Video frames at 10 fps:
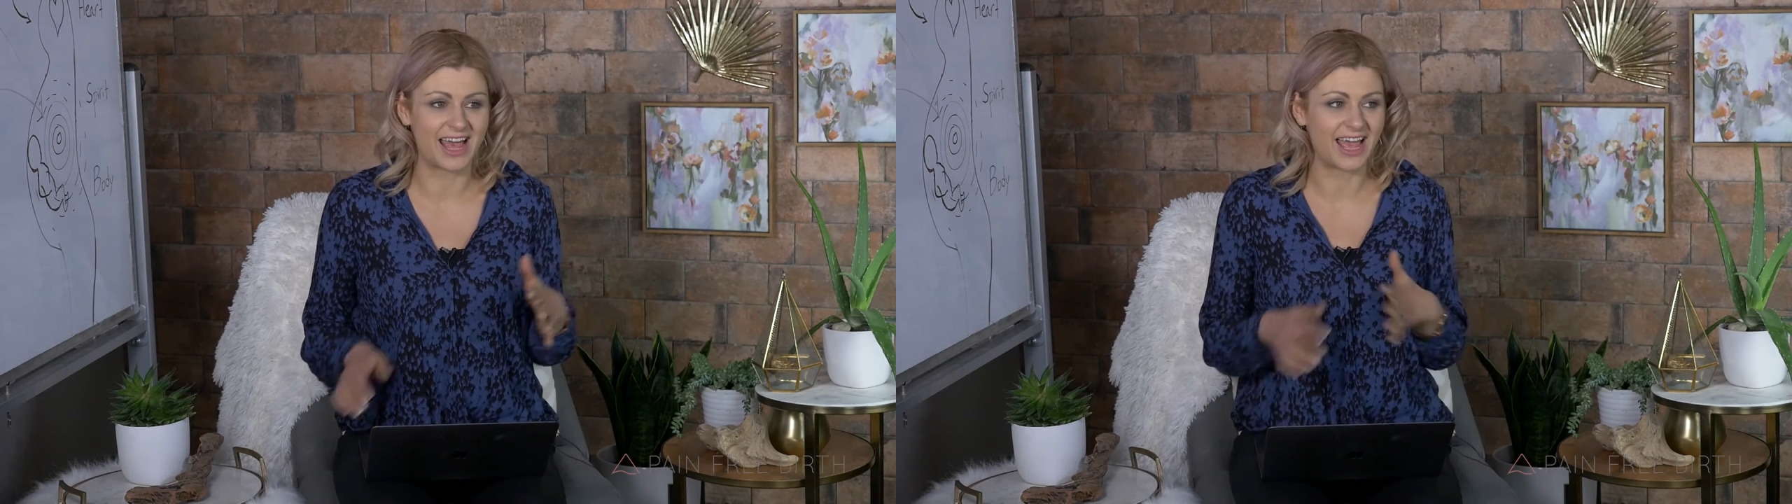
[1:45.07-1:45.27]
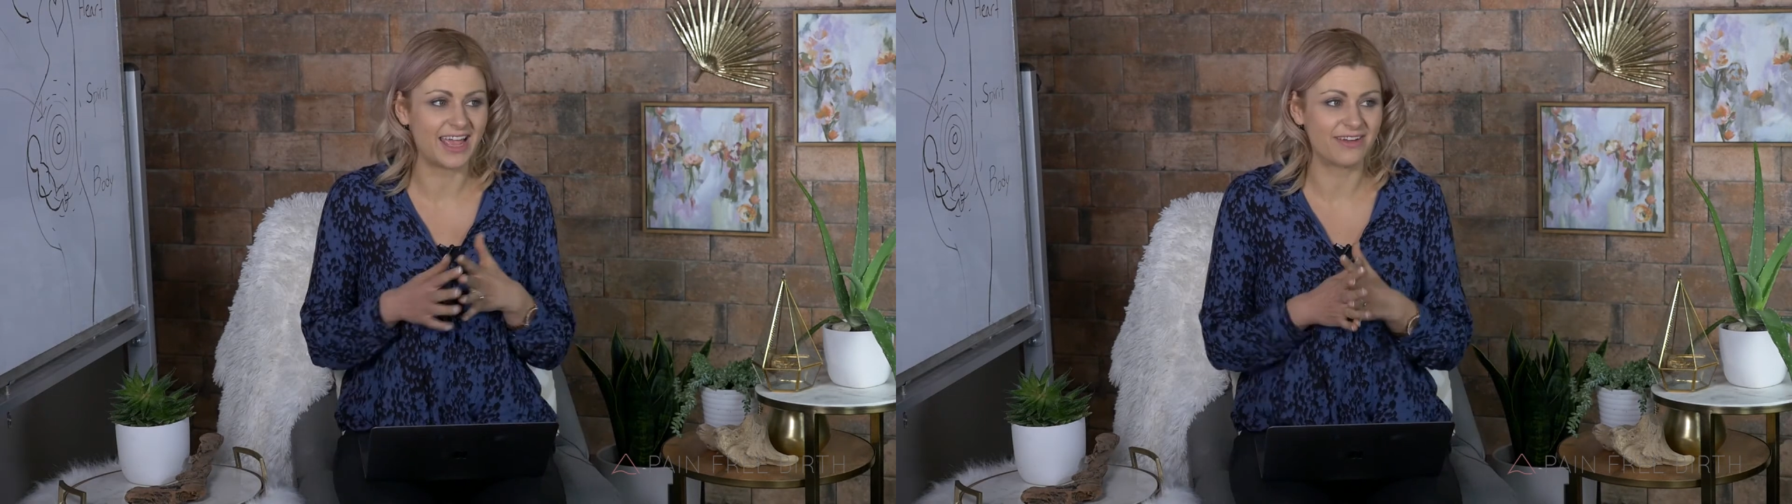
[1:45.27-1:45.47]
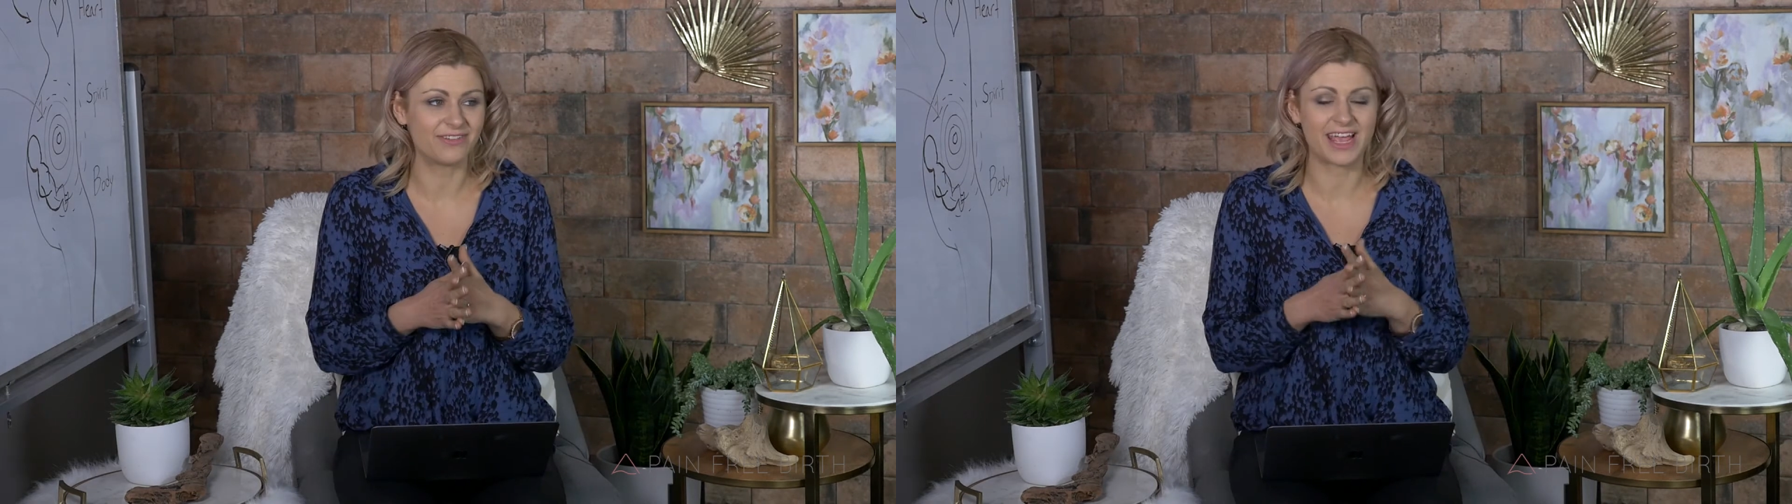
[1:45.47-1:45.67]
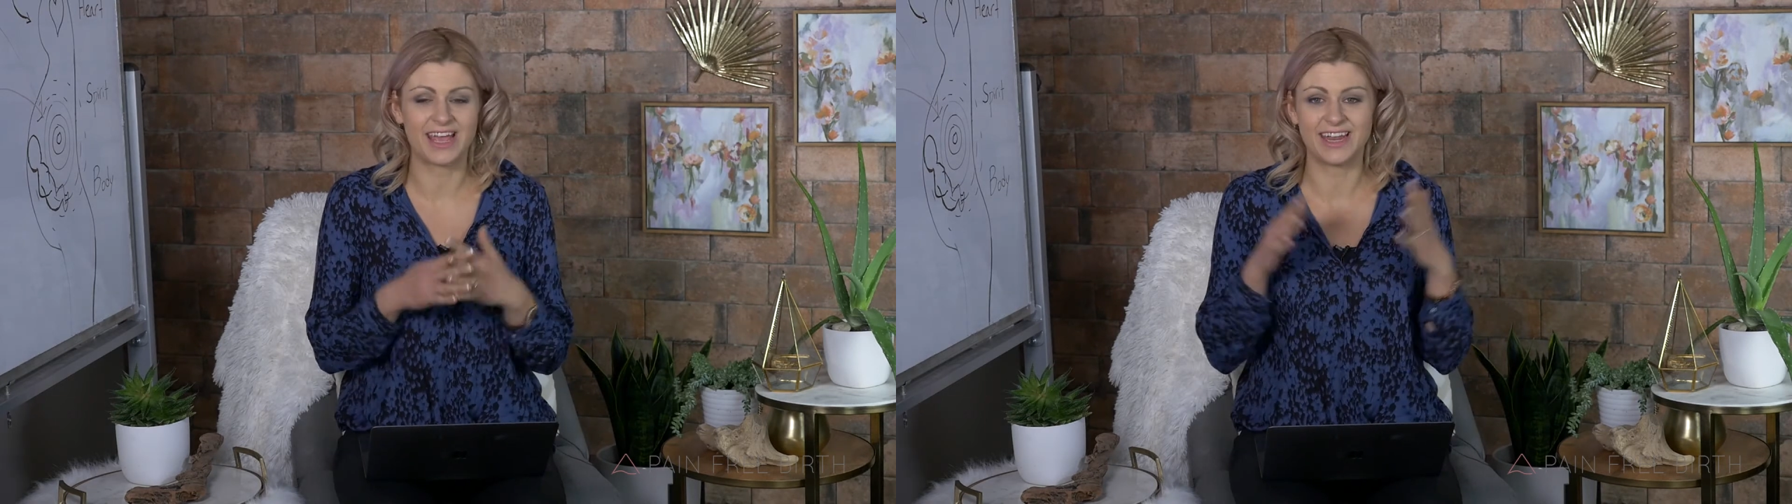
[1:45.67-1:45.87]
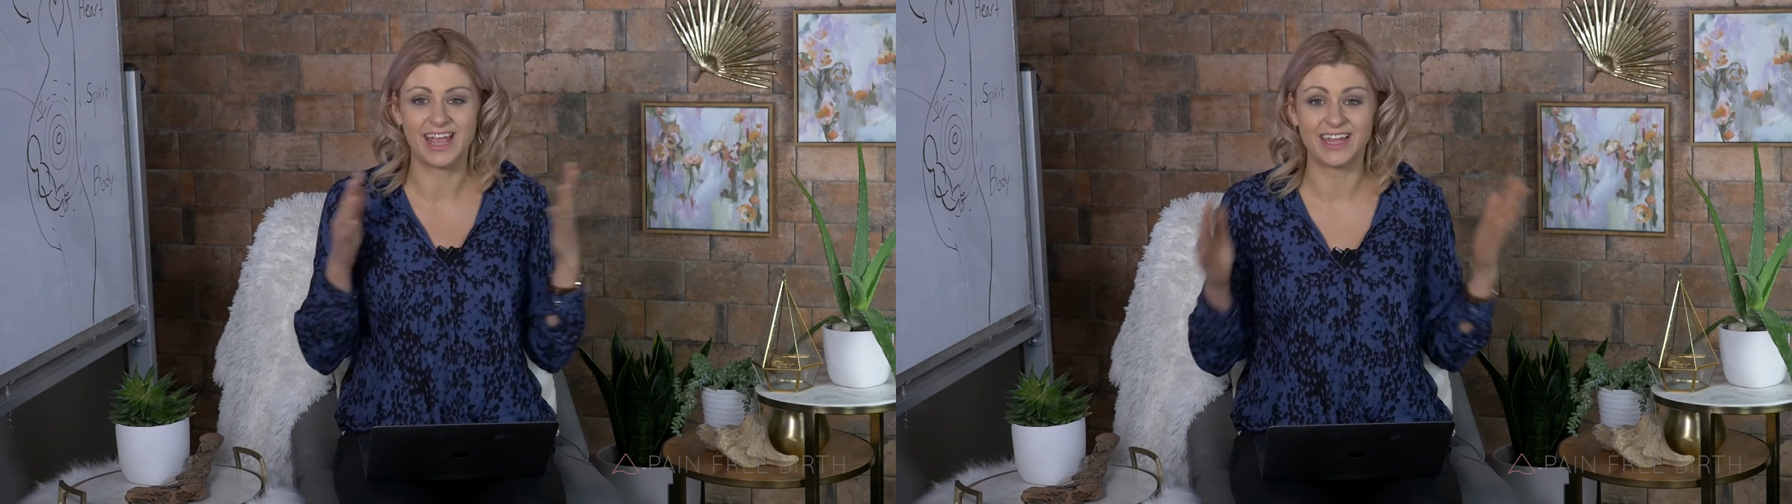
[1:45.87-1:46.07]
I haven't
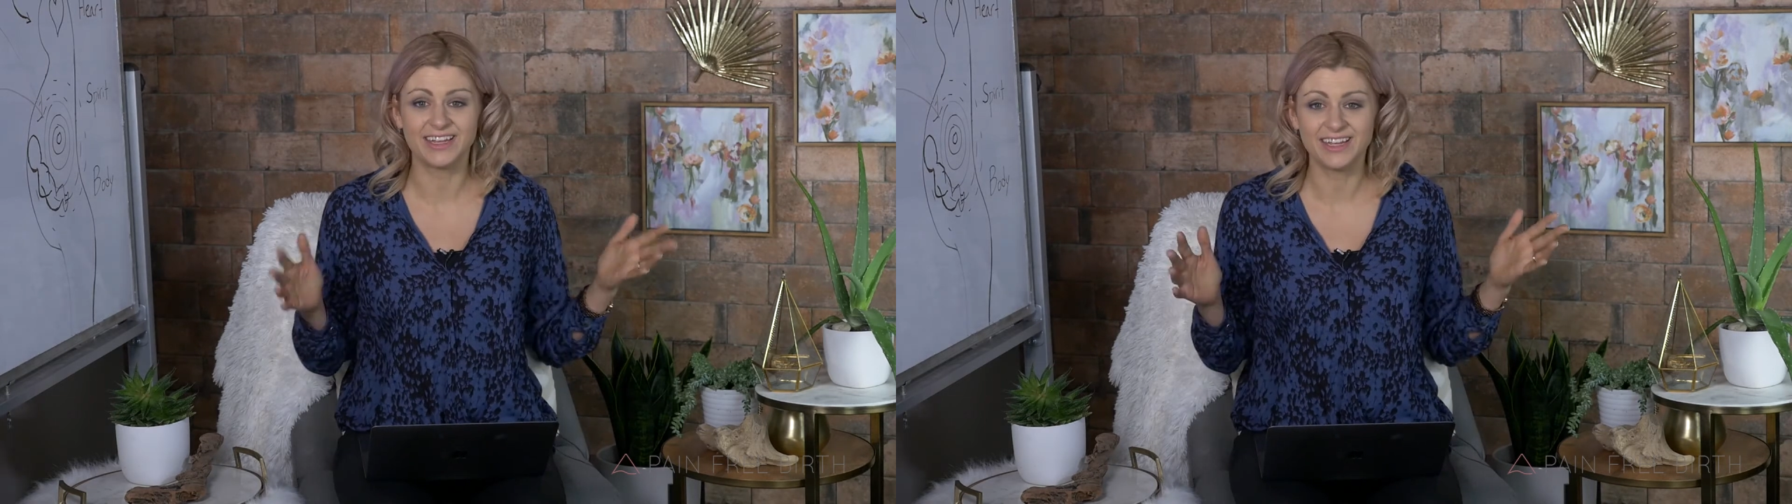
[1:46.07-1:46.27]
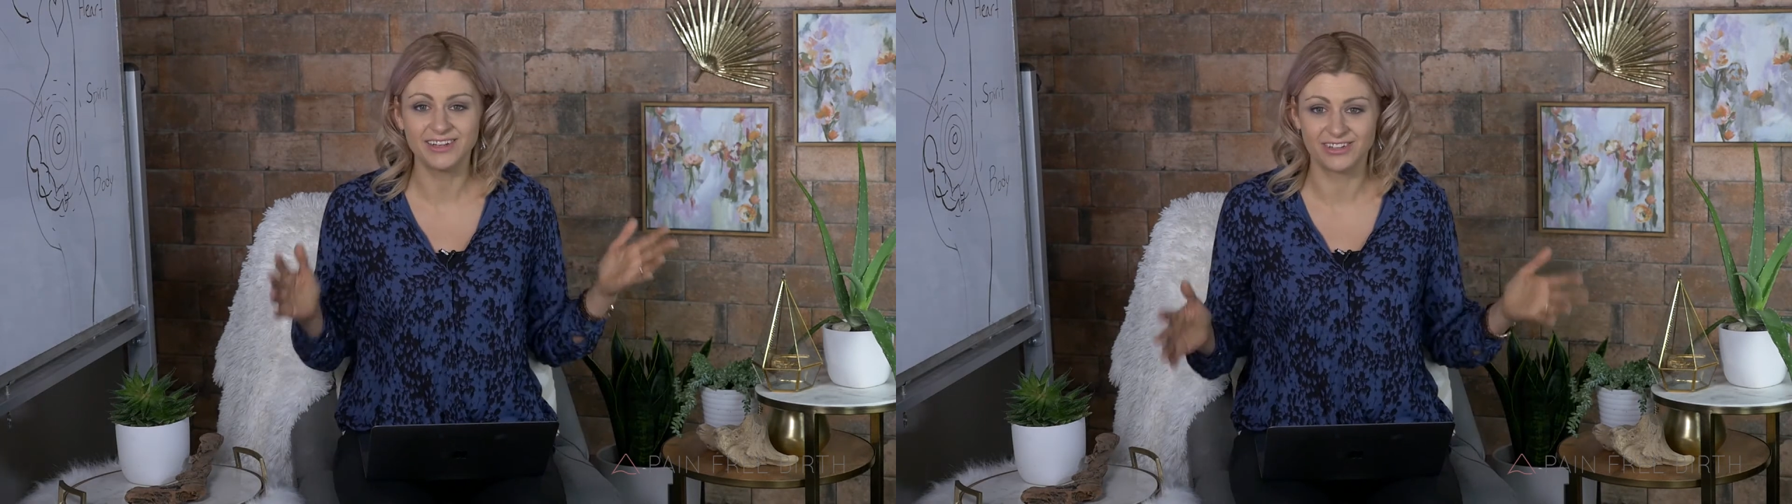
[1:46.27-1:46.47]
had any